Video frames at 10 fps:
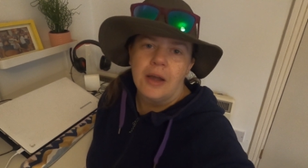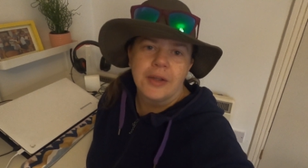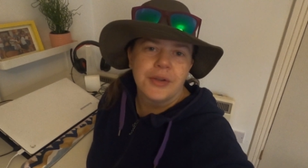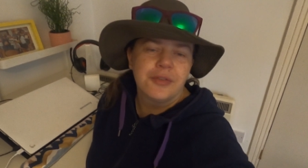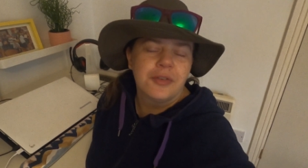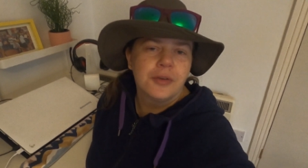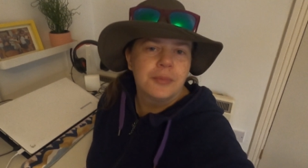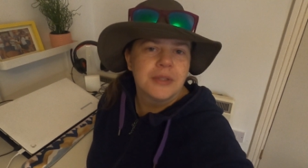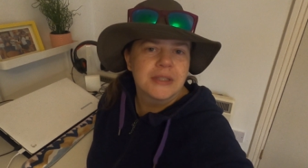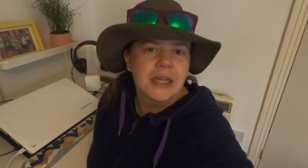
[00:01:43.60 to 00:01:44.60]
I could
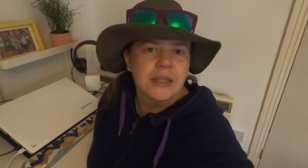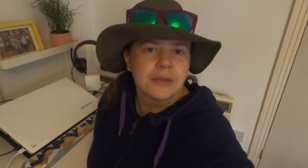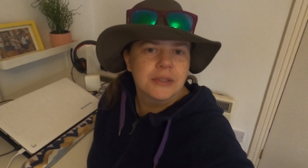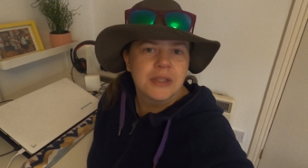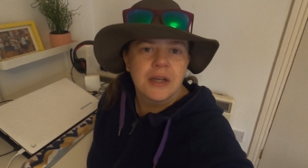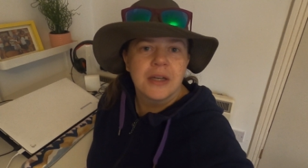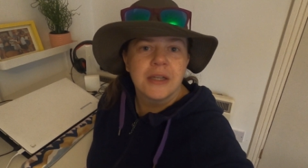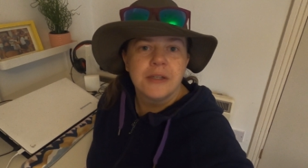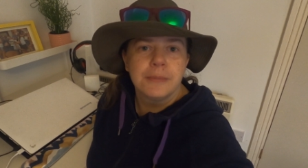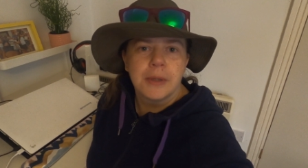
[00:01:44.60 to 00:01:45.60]
film this outside,